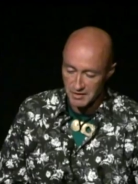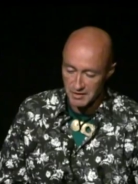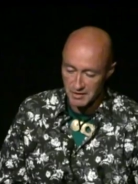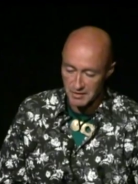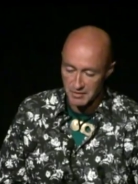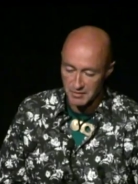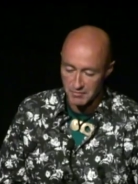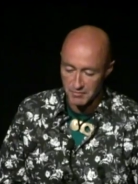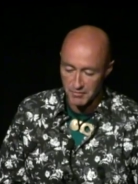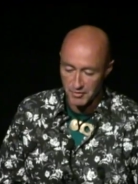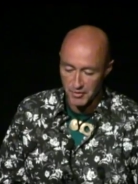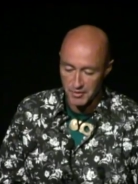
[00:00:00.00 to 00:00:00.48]

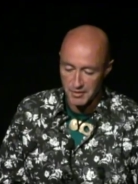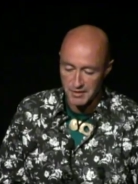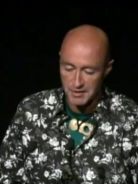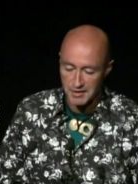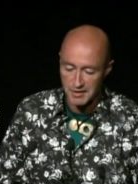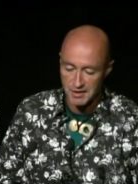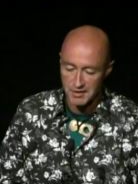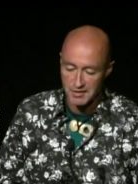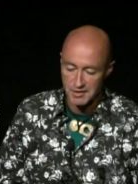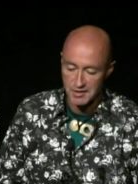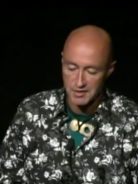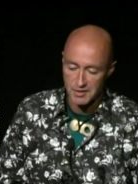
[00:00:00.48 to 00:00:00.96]
So, three
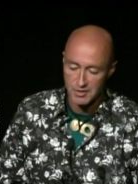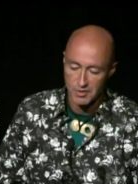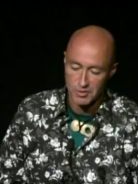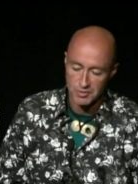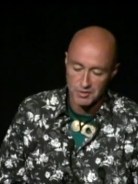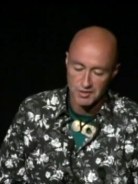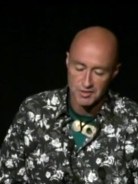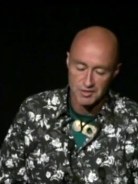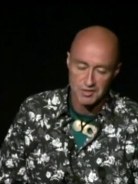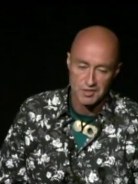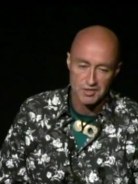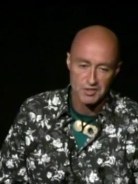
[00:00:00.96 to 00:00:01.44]
thousand year
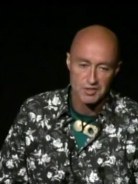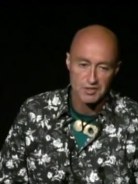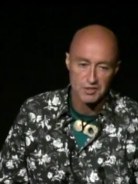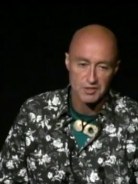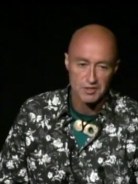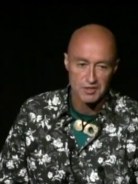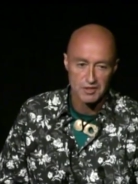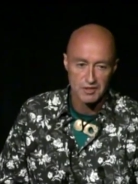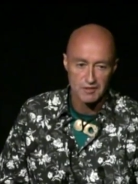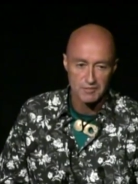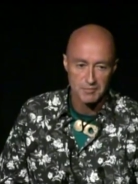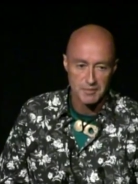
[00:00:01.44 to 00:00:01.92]
old
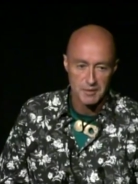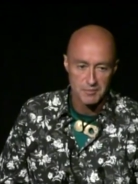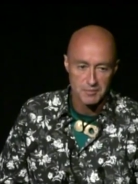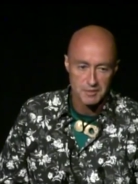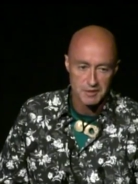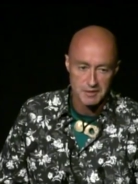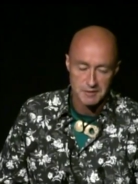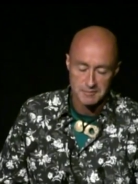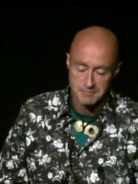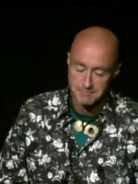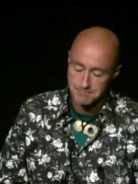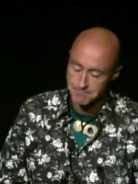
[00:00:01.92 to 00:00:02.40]
institution of
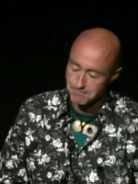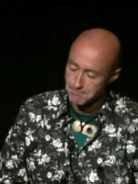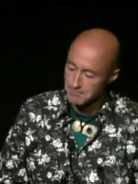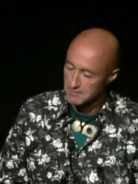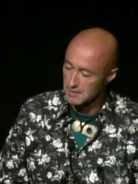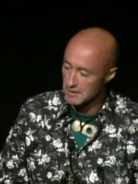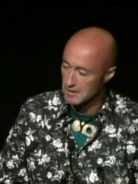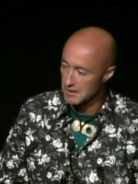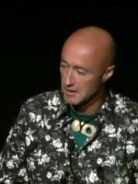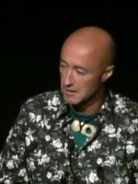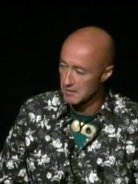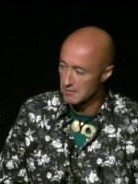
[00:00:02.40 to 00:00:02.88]
memory.
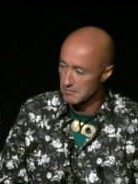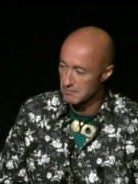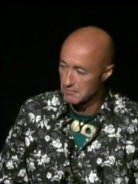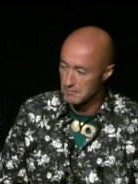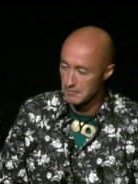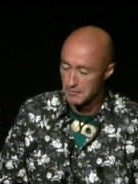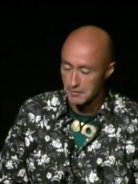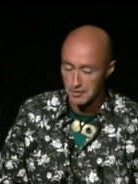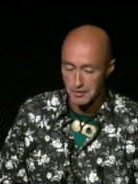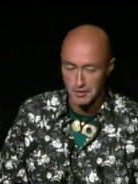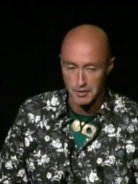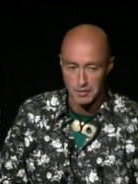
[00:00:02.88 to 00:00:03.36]

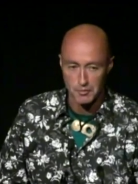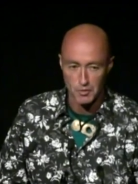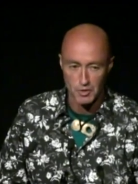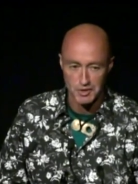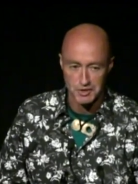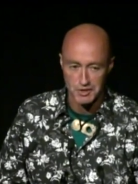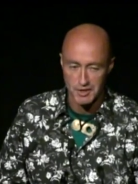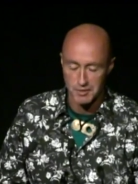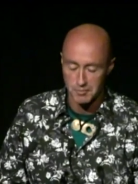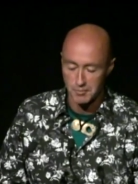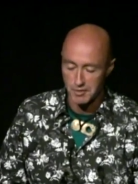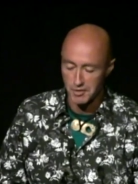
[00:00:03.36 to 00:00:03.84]
So
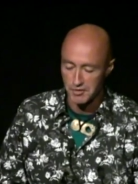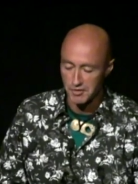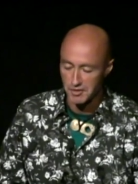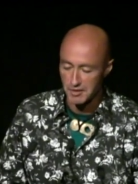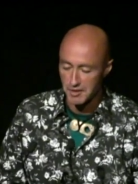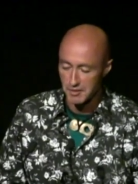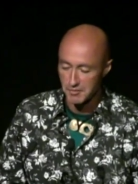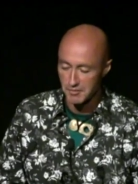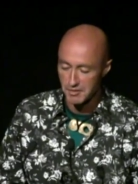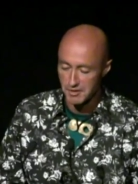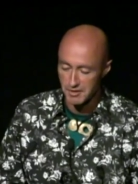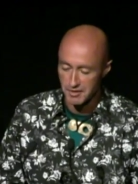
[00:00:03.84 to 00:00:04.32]
watch out,
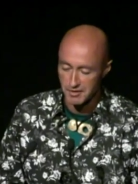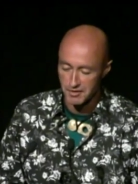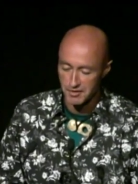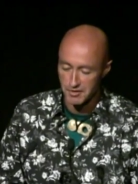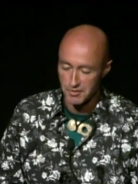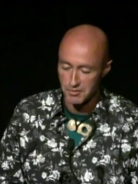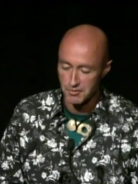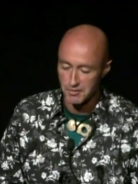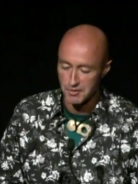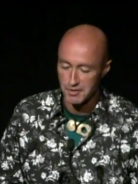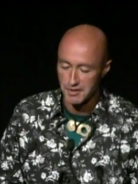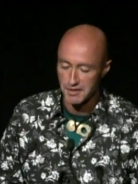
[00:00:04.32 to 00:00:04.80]
museums, you're
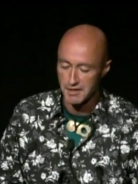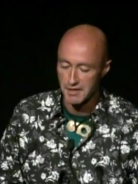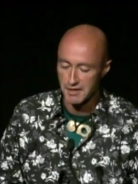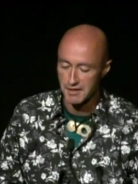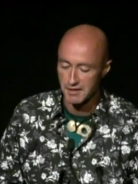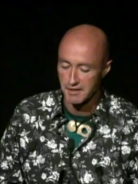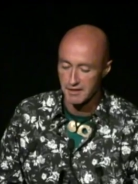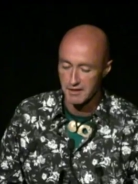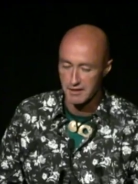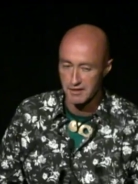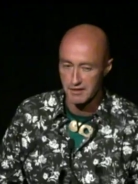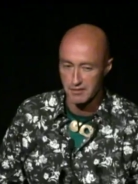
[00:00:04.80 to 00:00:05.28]
still very
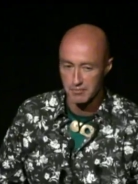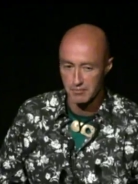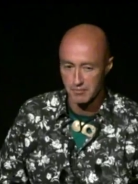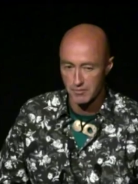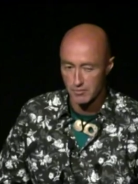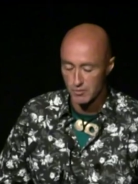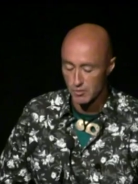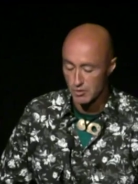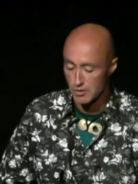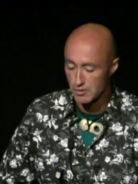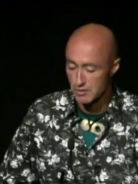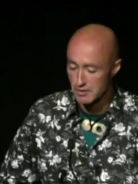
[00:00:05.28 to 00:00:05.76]
young in our
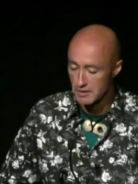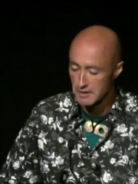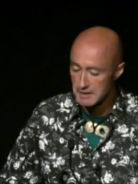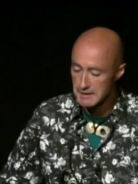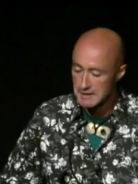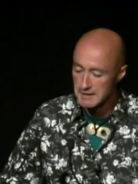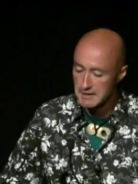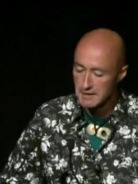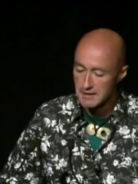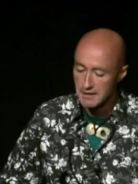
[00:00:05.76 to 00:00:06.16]
world.